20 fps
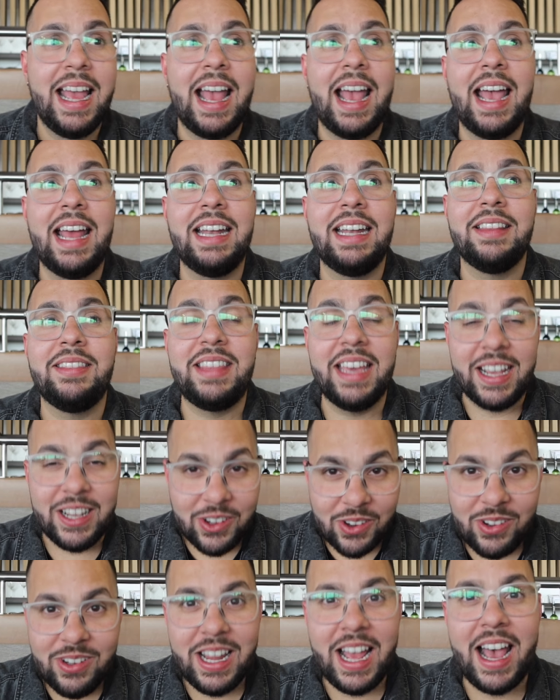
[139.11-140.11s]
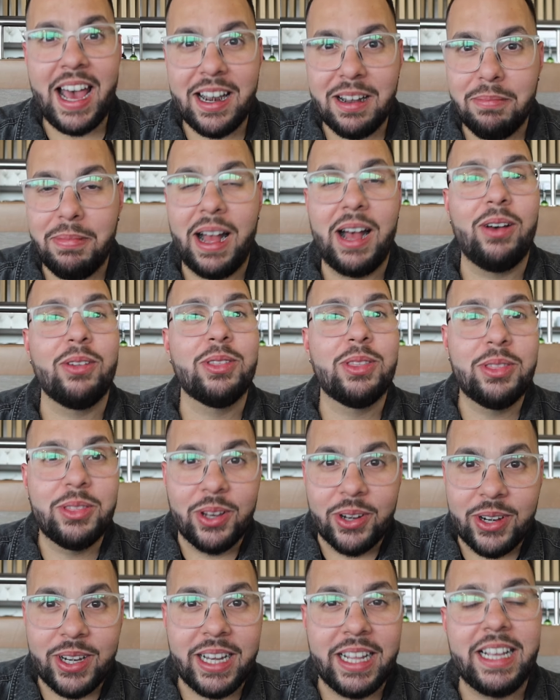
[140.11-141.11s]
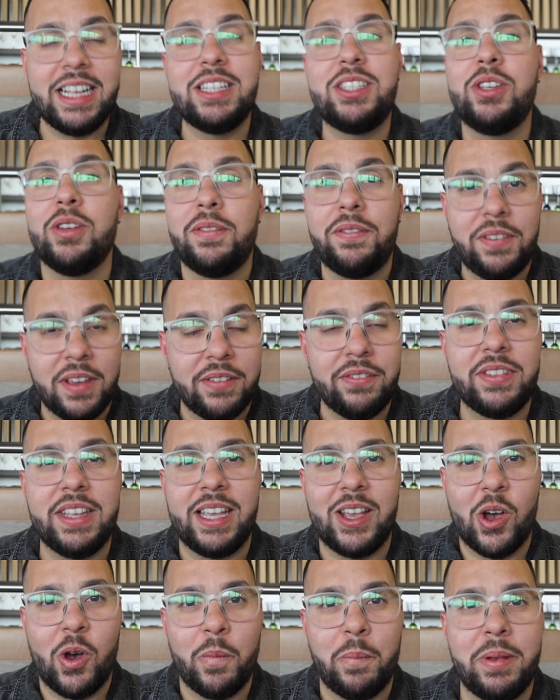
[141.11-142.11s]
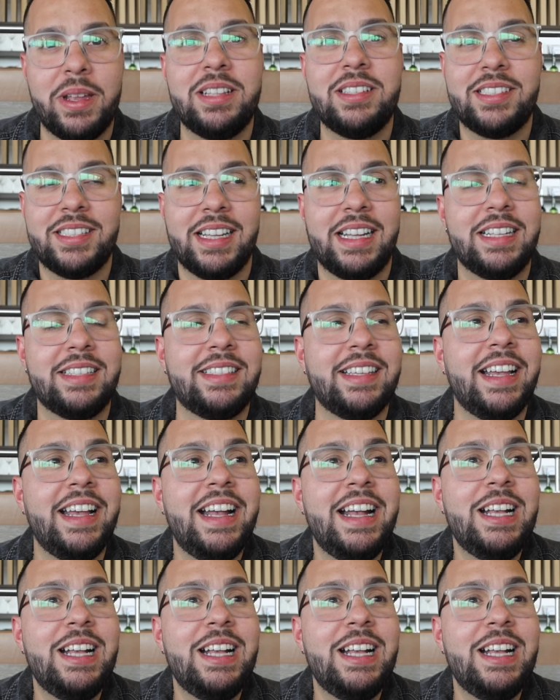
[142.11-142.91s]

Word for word: and they all had about 30 to 50 open seats.